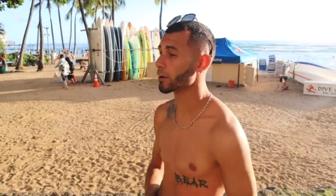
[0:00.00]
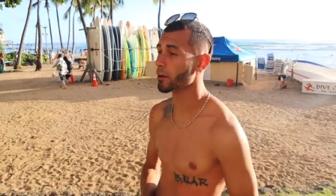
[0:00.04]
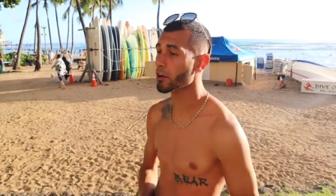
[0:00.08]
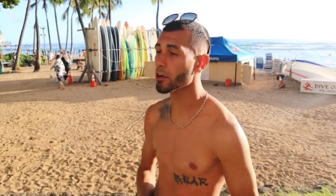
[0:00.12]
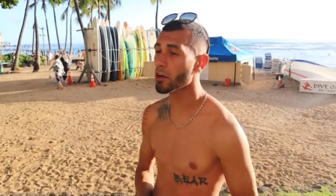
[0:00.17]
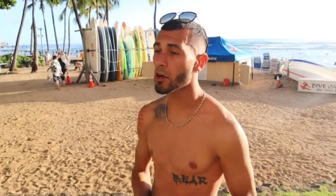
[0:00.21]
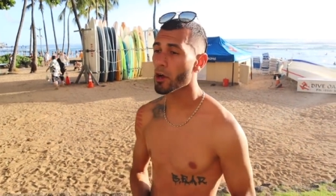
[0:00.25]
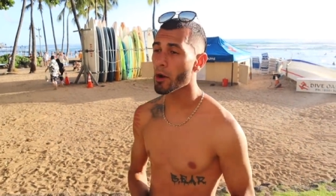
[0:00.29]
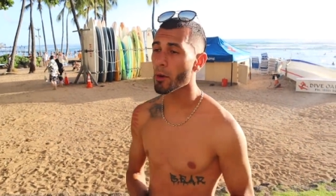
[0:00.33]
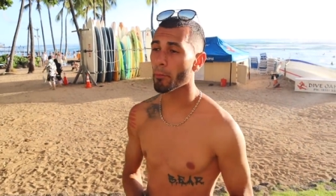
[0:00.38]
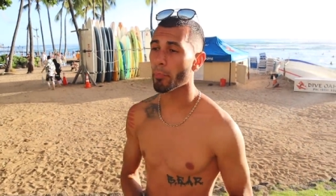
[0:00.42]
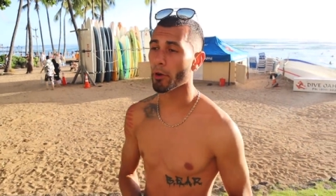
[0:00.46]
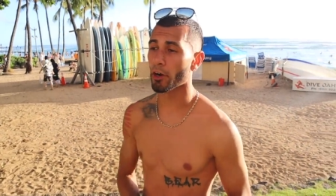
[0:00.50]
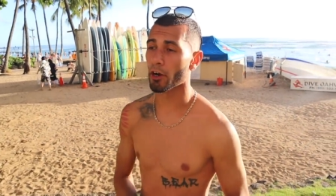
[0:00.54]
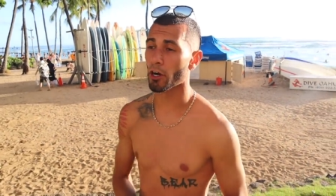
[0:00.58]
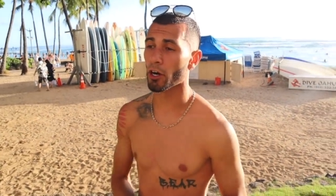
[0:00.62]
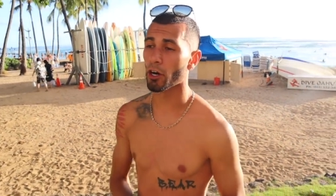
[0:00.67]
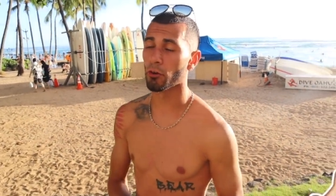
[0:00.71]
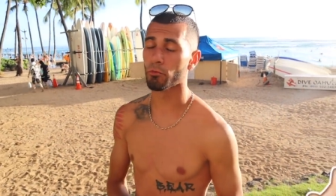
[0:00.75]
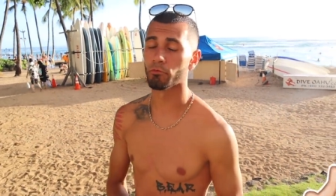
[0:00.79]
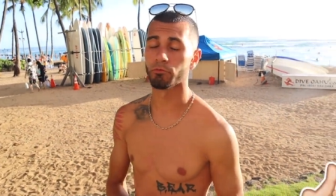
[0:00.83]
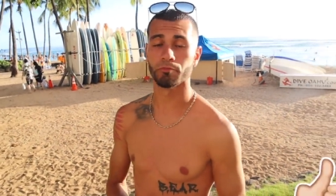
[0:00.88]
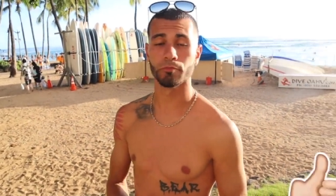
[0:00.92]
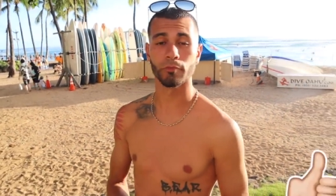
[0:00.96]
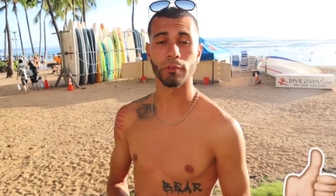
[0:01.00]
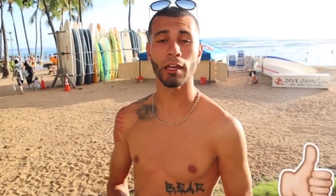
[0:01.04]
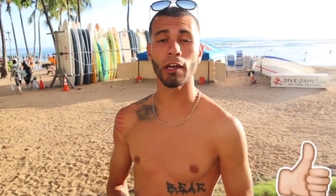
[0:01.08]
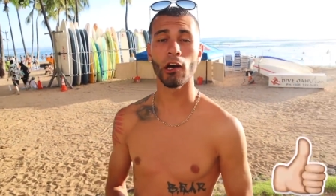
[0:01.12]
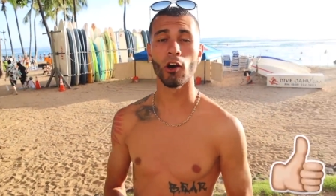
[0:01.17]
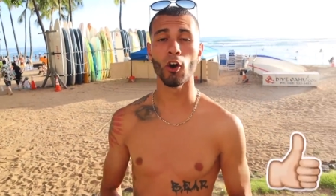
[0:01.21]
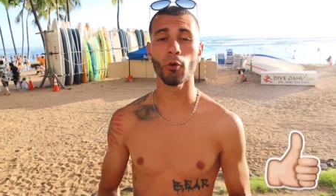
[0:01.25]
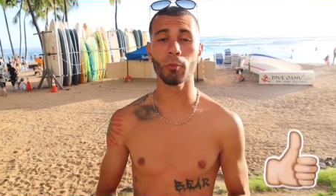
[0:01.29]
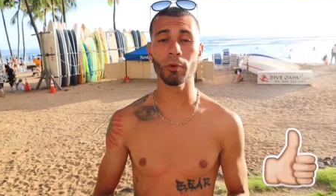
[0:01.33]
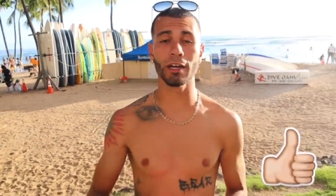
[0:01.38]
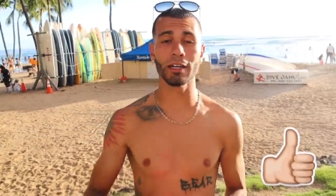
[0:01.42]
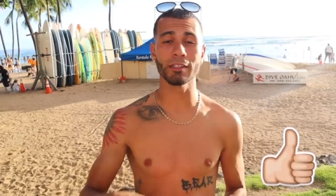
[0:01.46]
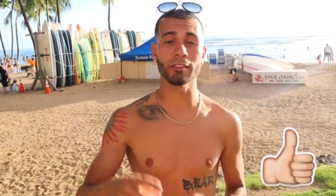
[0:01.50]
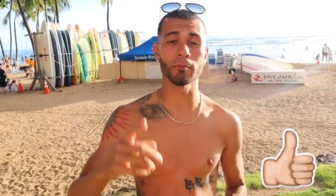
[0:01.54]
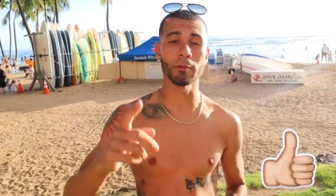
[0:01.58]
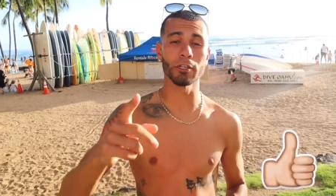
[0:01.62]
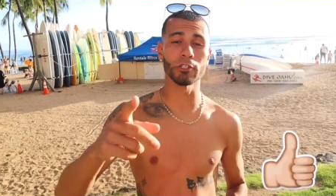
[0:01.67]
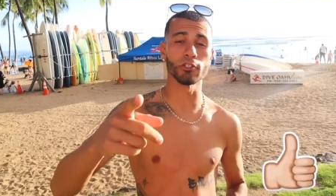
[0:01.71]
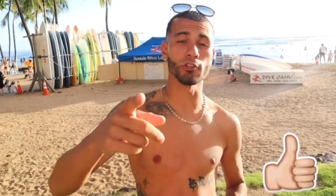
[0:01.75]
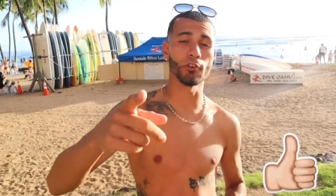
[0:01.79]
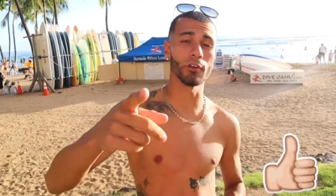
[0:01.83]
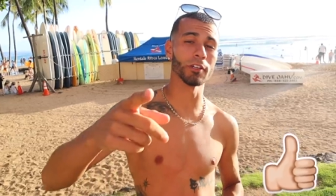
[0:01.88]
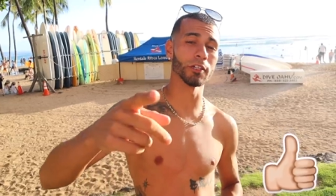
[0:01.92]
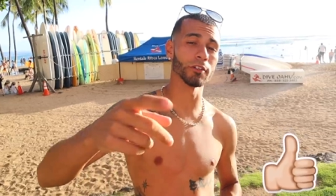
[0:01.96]
here. But um, yeah, I hope you guys have
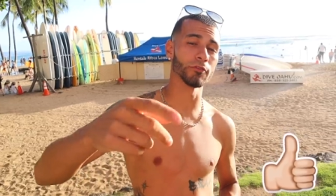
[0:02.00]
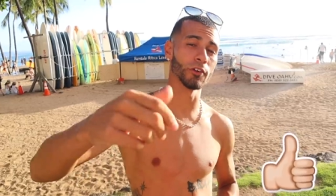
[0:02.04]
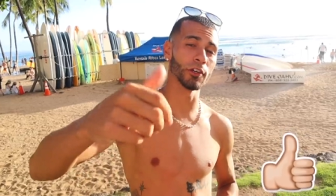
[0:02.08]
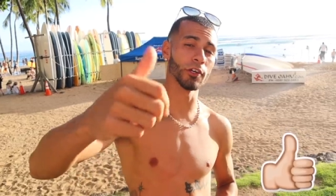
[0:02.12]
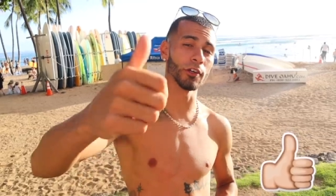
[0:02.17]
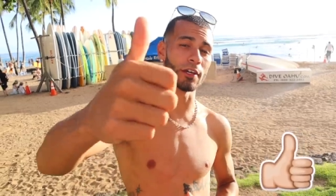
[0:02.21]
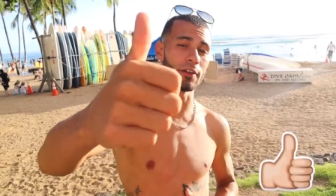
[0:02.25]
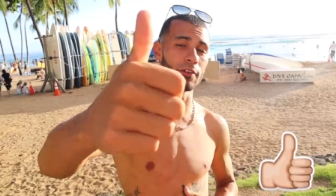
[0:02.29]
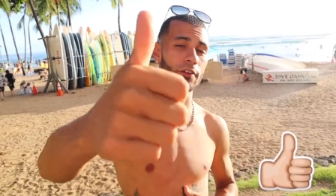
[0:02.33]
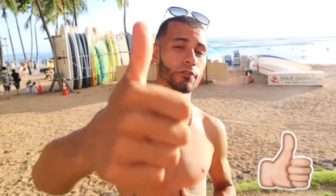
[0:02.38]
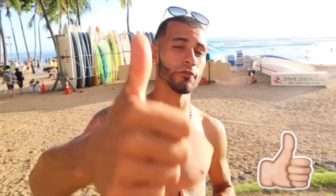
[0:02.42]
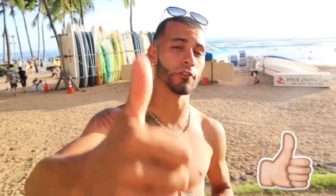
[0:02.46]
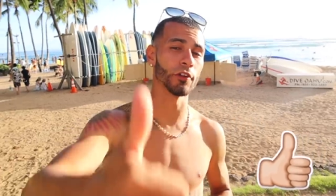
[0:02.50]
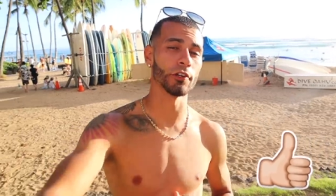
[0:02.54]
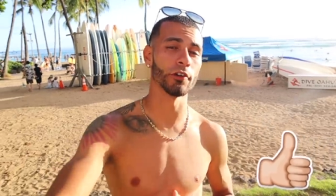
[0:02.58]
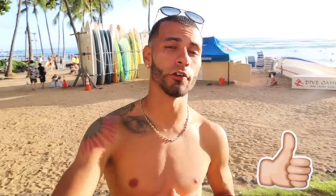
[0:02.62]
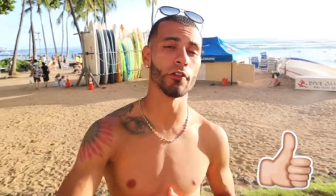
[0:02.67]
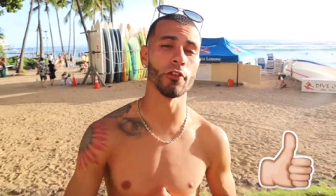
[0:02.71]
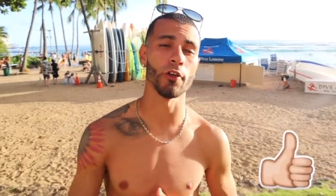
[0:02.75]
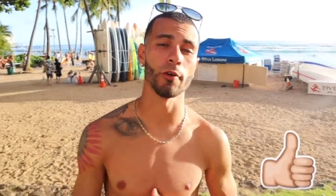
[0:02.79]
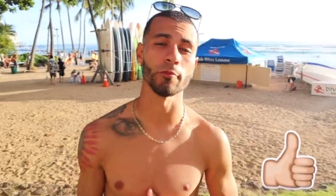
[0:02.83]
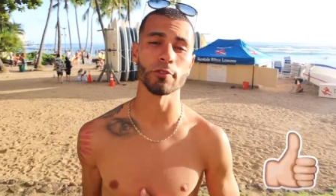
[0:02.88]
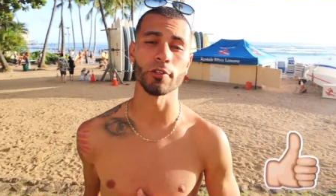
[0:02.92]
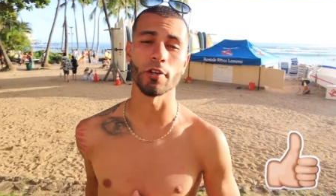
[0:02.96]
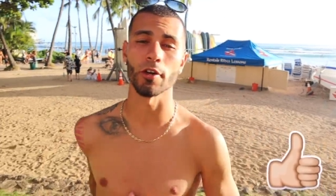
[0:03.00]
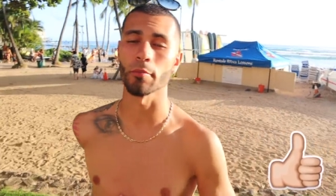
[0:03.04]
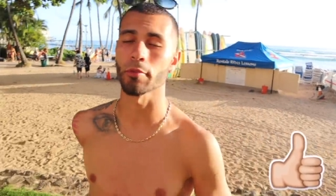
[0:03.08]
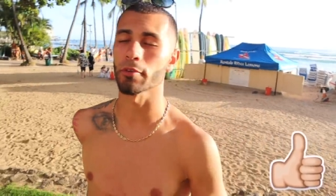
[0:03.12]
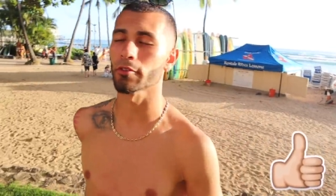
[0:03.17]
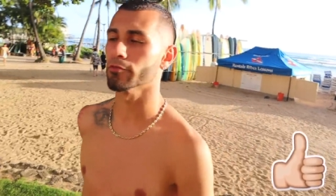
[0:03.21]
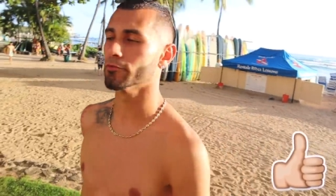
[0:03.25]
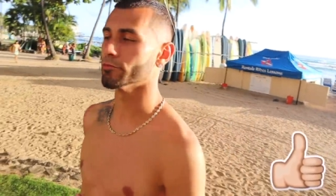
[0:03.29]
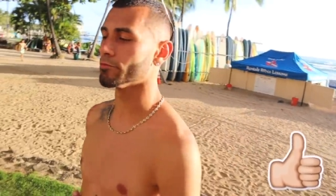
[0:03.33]
been enjoying this video and give this video a thumbs up.